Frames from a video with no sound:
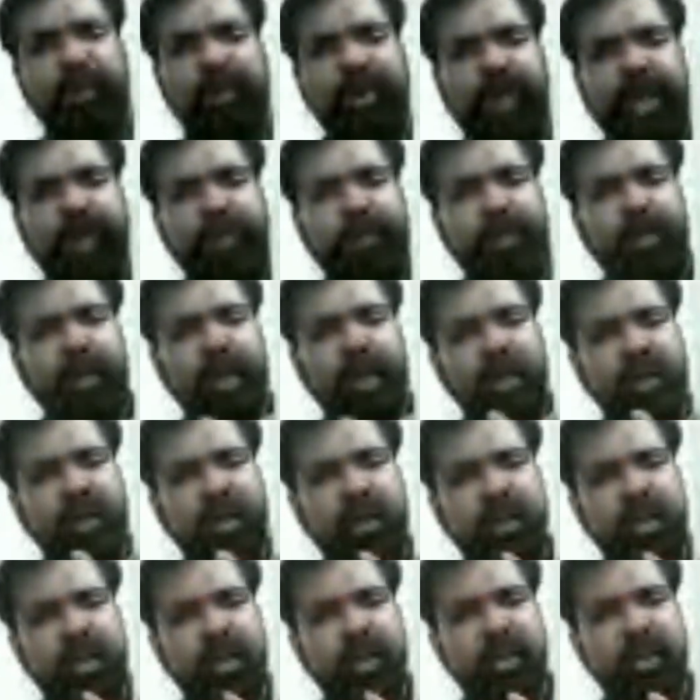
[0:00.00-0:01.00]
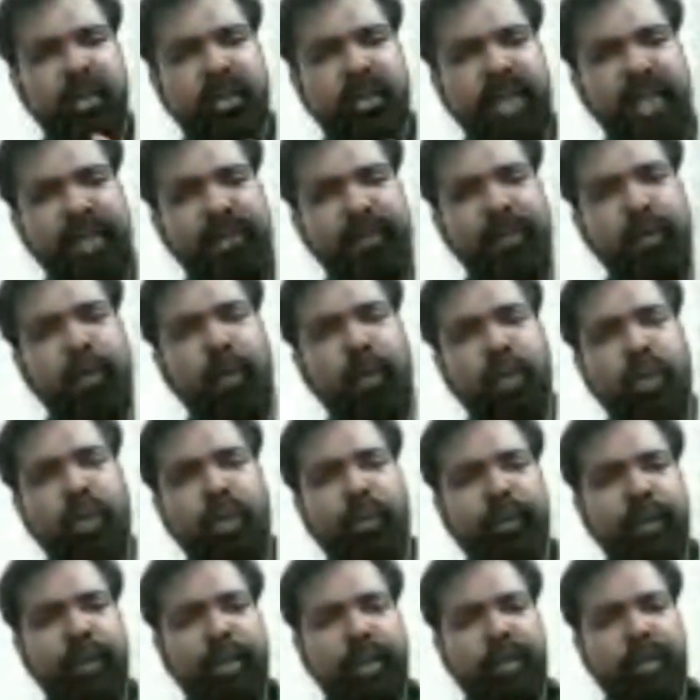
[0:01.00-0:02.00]
paper, three fourth
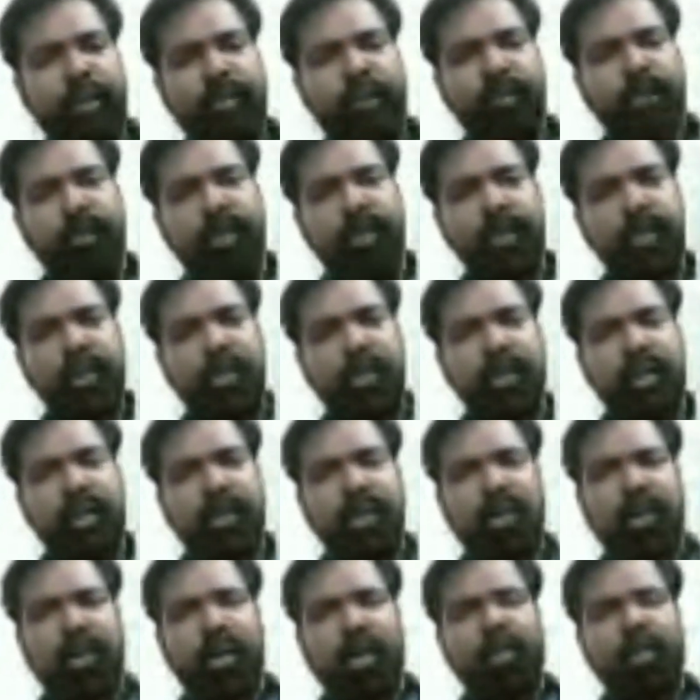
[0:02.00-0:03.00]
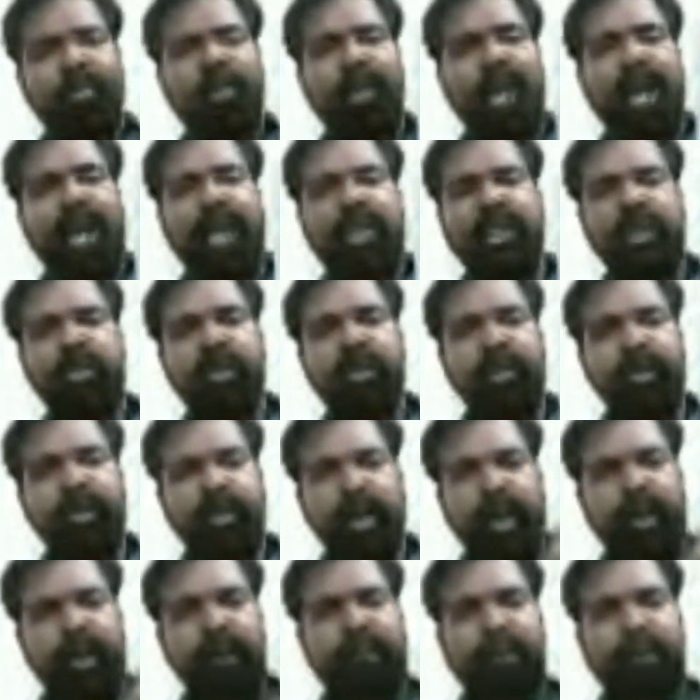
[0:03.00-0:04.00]
of it, or maximum
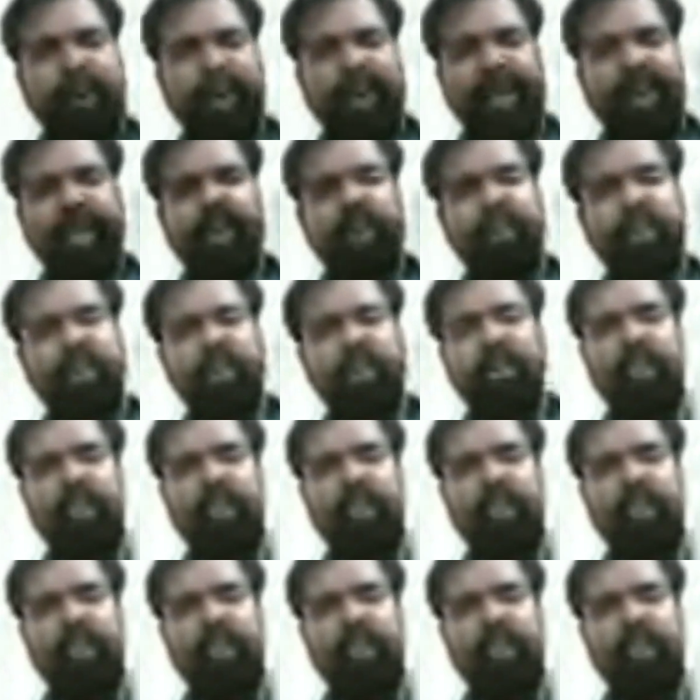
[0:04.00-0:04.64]
a page